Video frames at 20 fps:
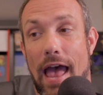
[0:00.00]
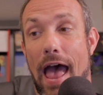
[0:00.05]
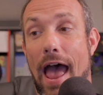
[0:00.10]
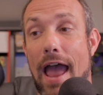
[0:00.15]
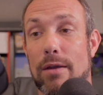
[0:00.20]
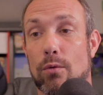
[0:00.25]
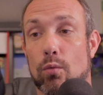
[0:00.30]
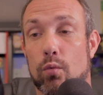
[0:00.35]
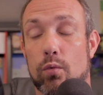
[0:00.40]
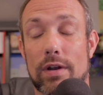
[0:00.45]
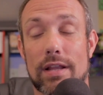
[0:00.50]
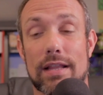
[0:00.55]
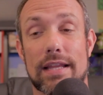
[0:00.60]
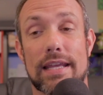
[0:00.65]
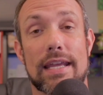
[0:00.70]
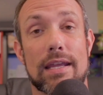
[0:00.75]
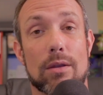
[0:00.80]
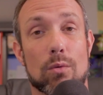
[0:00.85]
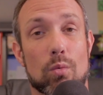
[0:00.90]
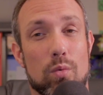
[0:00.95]
I
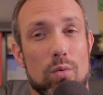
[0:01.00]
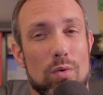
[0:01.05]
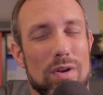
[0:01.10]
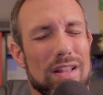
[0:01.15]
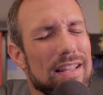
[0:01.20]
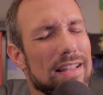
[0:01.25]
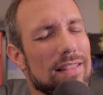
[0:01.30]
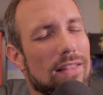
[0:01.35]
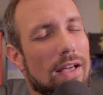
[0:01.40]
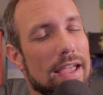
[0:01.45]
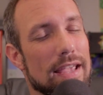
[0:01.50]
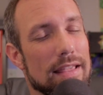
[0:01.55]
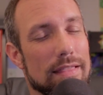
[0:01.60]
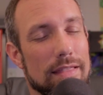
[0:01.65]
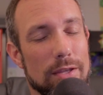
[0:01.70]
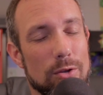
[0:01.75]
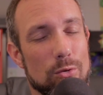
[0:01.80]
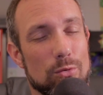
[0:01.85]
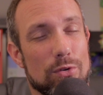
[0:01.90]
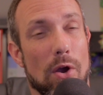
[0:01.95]
really, really like
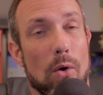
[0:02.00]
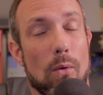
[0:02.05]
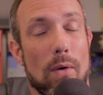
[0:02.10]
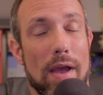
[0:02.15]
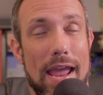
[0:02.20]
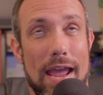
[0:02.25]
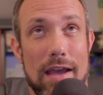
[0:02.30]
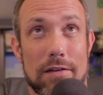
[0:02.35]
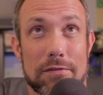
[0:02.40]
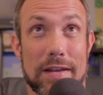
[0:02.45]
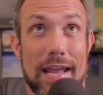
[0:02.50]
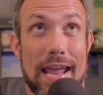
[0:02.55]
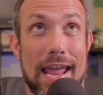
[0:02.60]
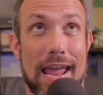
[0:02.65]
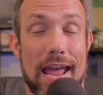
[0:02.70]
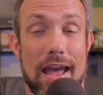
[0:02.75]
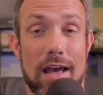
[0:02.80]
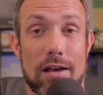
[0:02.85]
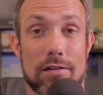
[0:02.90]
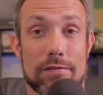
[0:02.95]
that you don't have to
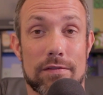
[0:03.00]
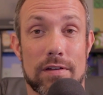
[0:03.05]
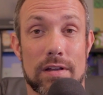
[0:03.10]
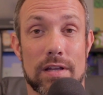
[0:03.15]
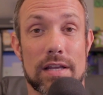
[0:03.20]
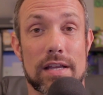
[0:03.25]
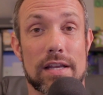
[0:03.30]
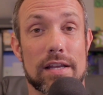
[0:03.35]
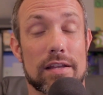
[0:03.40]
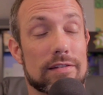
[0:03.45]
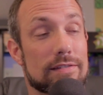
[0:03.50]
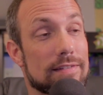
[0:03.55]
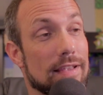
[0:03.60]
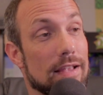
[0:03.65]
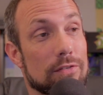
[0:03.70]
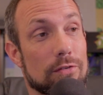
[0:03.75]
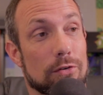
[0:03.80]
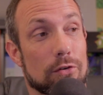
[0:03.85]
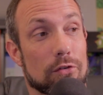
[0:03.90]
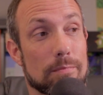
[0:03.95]
have
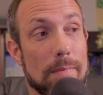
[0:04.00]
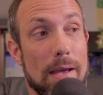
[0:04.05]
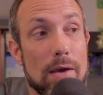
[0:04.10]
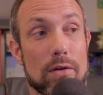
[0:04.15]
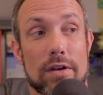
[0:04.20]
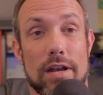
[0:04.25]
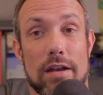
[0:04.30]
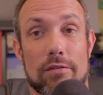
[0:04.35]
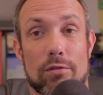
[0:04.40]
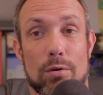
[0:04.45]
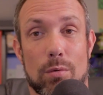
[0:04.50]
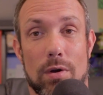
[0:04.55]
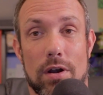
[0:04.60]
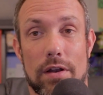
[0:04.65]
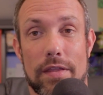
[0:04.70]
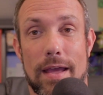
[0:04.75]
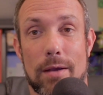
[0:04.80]
sensors mounted everywhere.